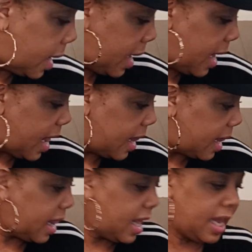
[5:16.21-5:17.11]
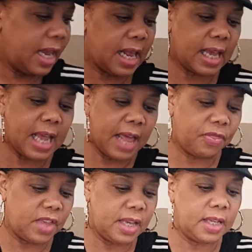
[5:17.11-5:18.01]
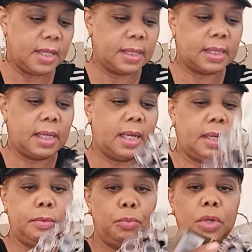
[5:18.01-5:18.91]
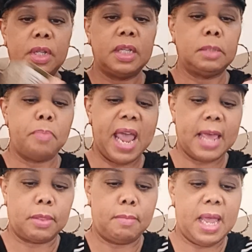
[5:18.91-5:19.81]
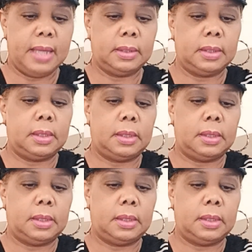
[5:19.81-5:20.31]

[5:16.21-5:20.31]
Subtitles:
And then I got these, what are these, bath mats.